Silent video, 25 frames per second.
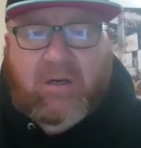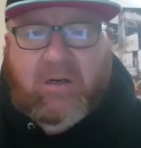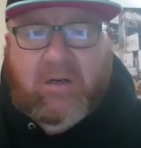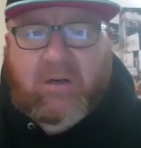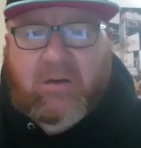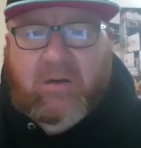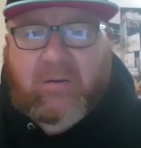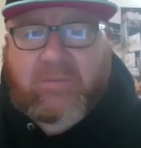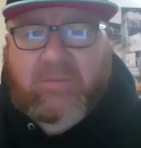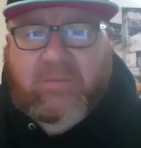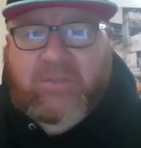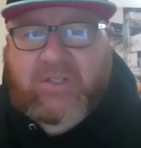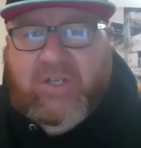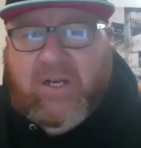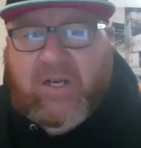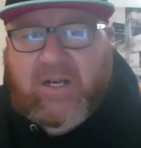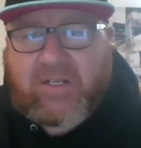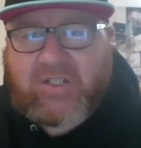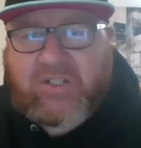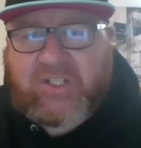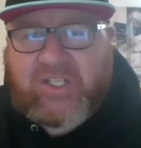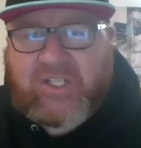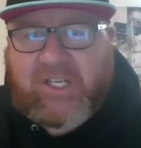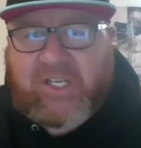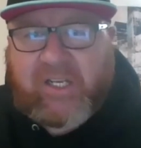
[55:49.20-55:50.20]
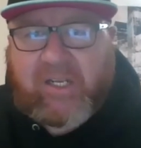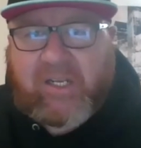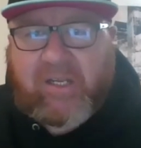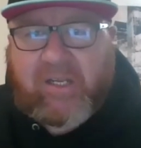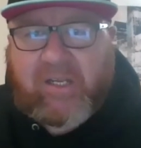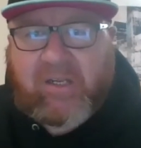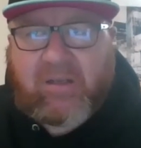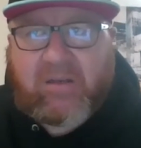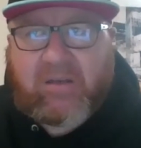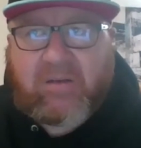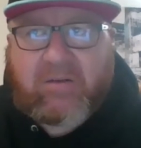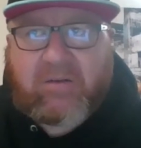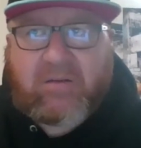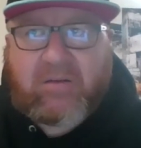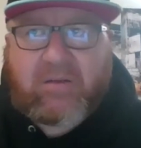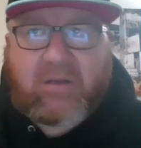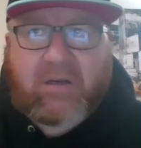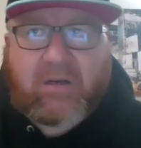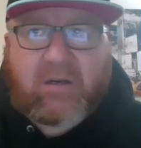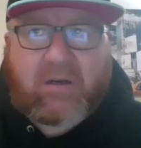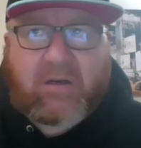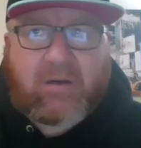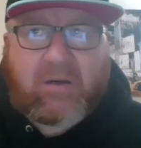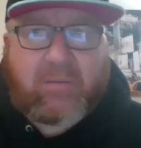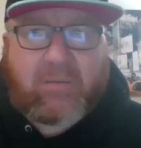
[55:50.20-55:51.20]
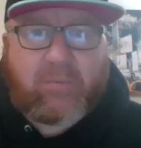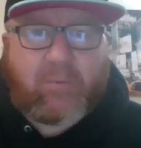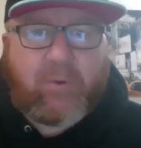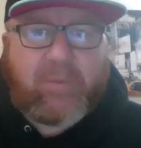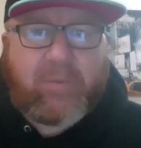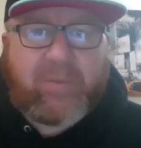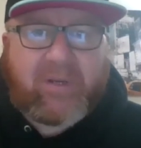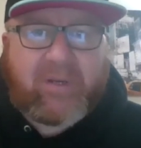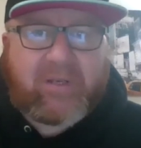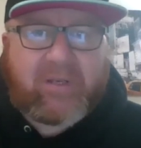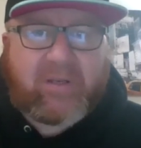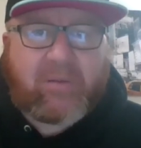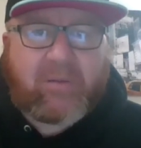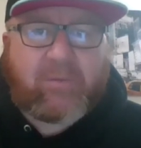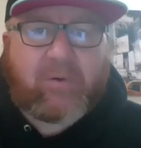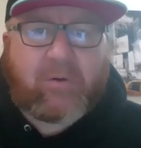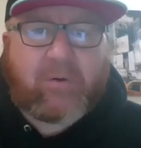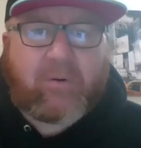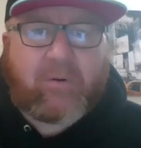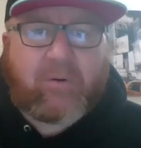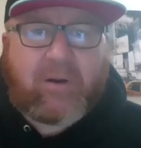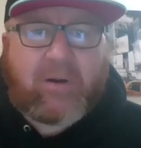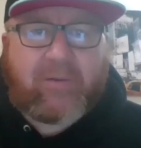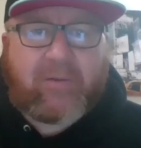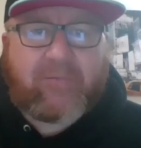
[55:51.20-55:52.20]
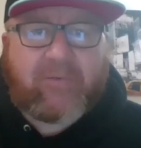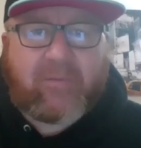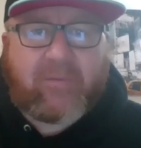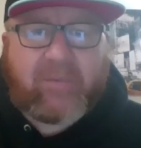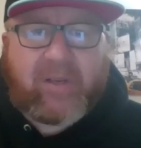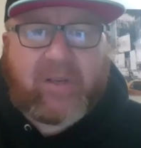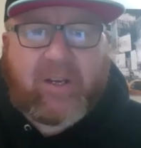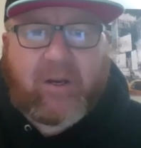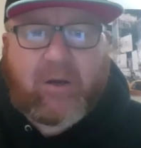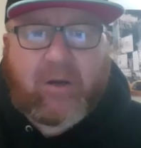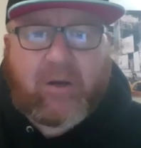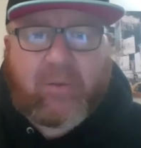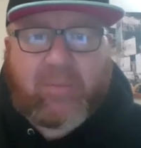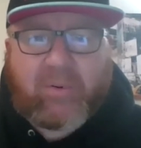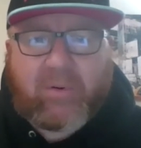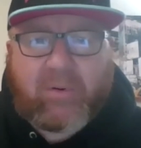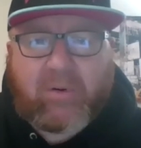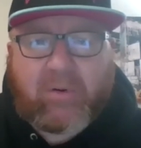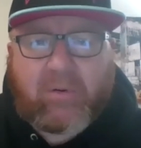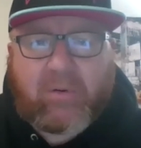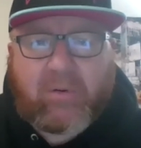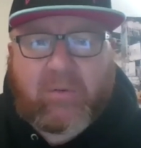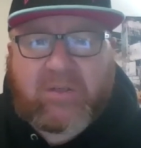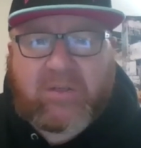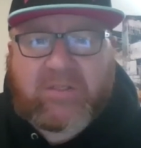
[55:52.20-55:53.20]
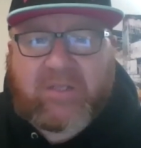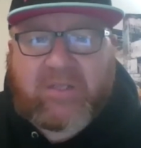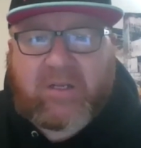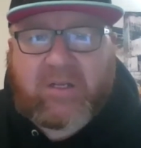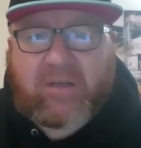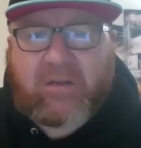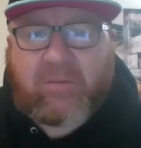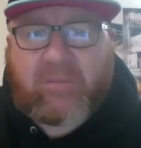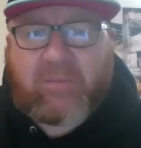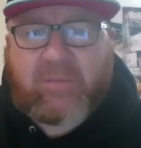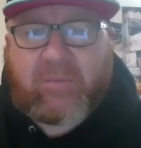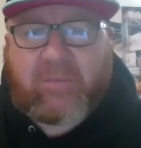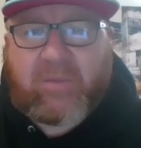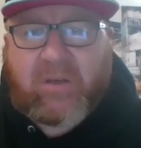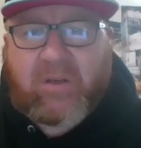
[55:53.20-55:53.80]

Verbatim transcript: um, Shock G. Um, we picked up Corrupt from the airport one time.